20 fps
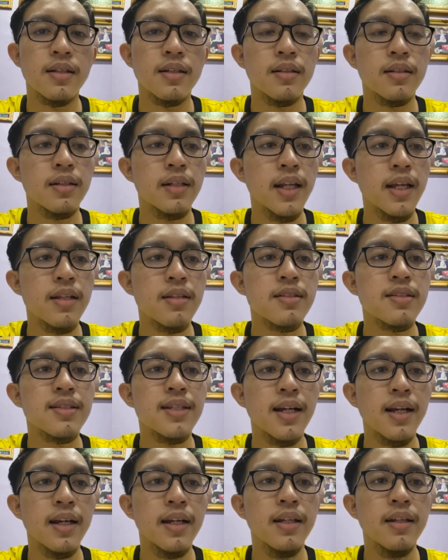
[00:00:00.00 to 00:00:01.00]
than
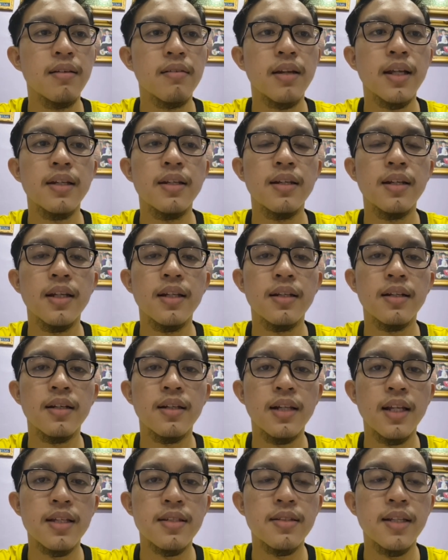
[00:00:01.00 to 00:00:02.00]
sign rather than
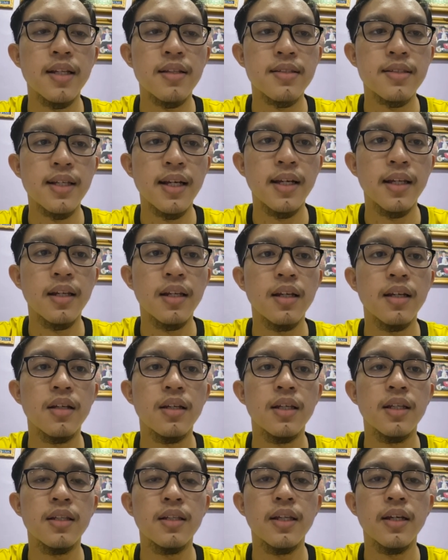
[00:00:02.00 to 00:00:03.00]
a less than sign
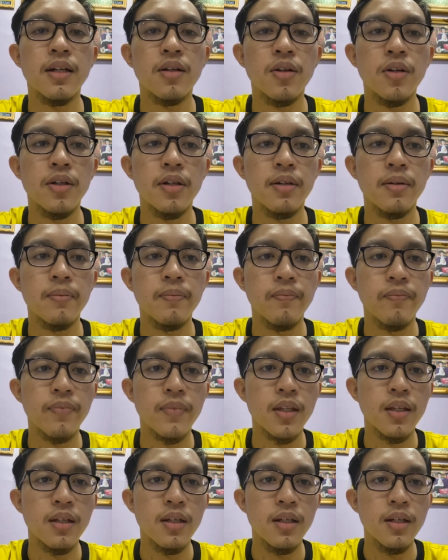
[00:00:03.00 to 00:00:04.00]
in their code.
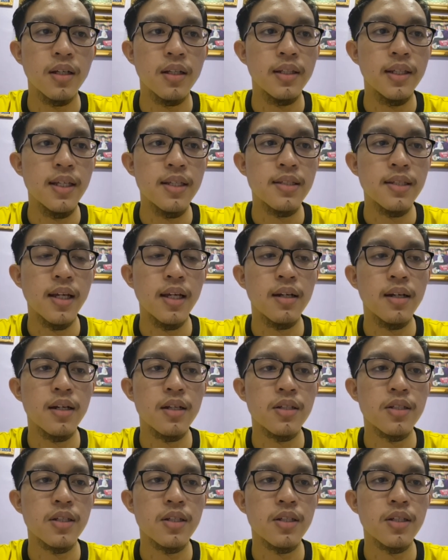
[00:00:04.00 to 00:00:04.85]
These errors